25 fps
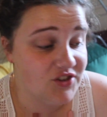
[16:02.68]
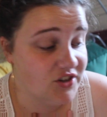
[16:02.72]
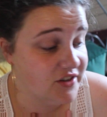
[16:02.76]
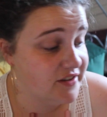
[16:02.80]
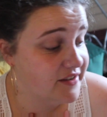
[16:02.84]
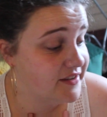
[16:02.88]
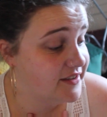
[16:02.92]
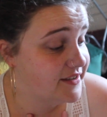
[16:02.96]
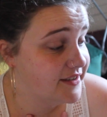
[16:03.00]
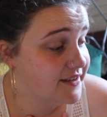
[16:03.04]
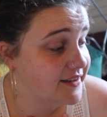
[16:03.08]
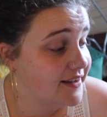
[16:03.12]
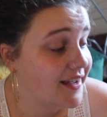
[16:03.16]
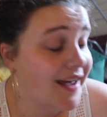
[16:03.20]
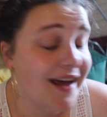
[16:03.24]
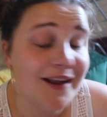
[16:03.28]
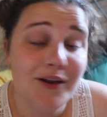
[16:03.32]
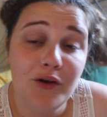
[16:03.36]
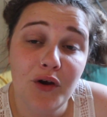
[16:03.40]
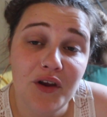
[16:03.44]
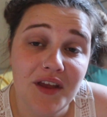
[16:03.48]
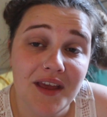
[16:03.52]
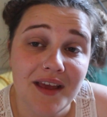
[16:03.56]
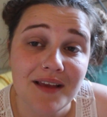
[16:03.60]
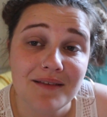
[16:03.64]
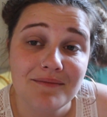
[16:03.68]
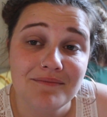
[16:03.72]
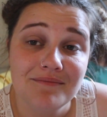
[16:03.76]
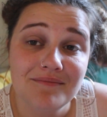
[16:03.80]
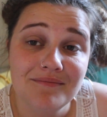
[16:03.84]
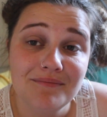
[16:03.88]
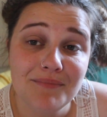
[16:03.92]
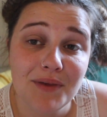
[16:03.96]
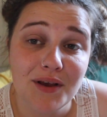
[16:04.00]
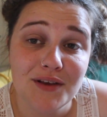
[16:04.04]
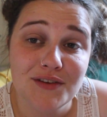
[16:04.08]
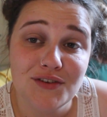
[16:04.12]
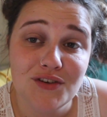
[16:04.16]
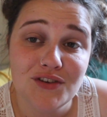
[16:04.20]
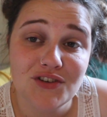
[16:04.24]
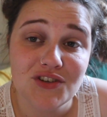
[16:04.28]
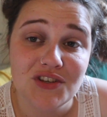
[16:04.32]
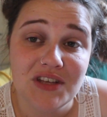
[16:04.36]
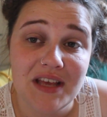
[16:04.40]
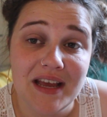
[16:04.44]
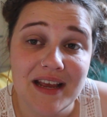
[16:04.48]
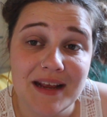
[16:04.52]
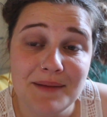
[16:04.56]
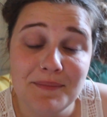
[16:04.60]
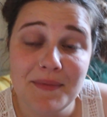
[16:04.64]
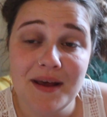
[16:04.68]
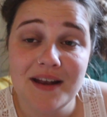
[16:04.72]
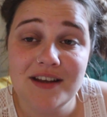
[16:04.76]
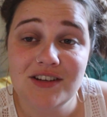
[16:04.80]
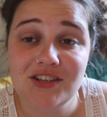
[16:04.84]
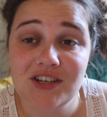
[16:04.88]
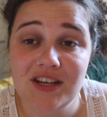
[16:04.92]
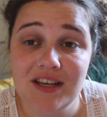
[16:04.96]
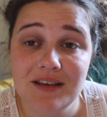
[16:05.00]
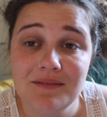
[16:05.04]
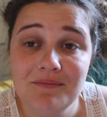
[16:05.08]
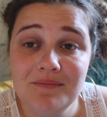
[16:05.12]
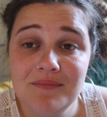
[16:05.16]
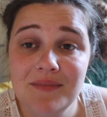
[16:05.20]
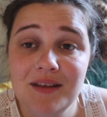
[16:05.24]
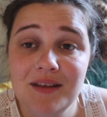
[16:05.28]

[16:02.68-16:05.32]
just annoying because usually I can manage it.